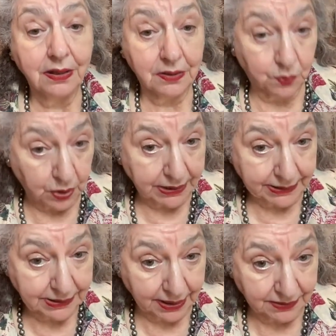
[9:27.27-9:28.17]

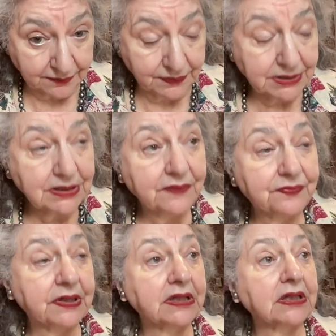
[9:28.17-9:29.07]
Qualitatively
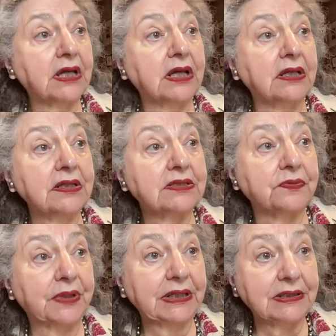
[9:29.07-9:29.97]
different, this
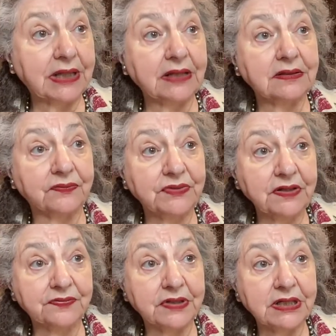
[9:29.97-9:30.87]
qualitative
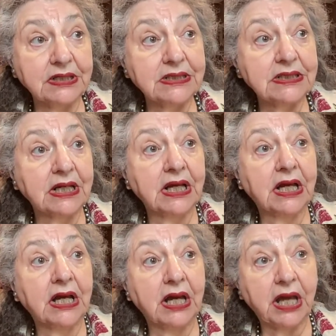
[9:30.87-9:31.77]
difference
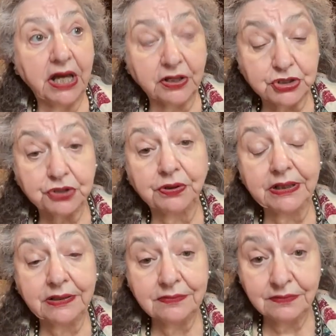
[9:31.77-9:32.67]

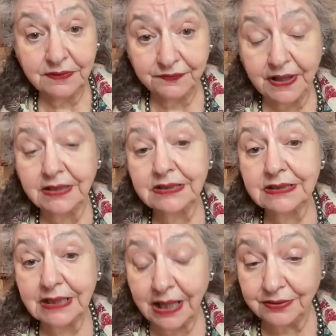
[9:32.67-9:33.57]
actually defines
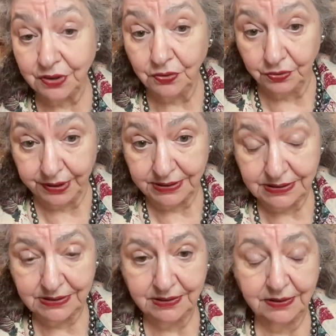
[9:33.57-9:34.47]

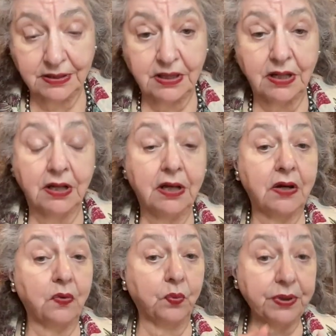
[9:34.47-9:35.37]
categories.
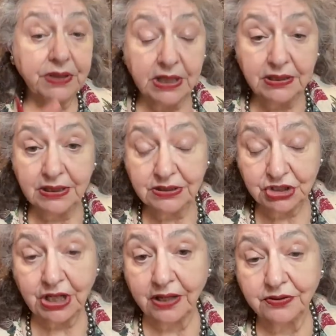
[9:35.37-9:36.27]
Within
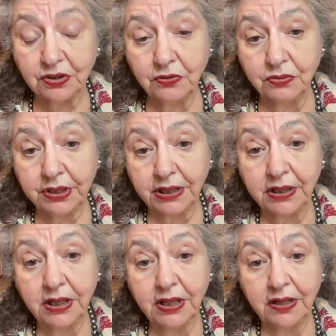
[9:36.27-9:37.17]
each category,
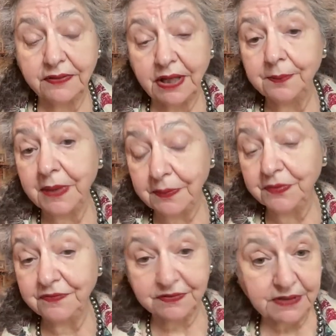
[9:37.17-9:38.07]
there may
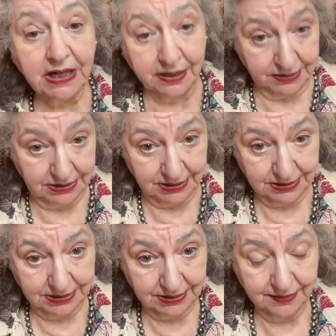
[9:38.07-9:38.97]
be
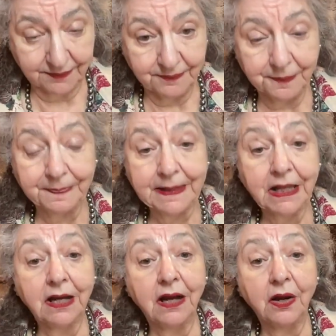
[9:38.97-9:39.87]
varieties,
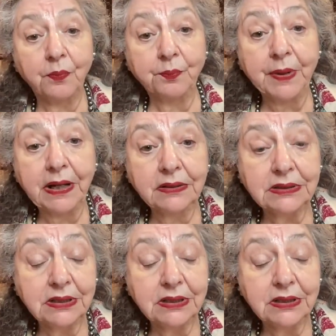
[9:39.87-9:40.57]
but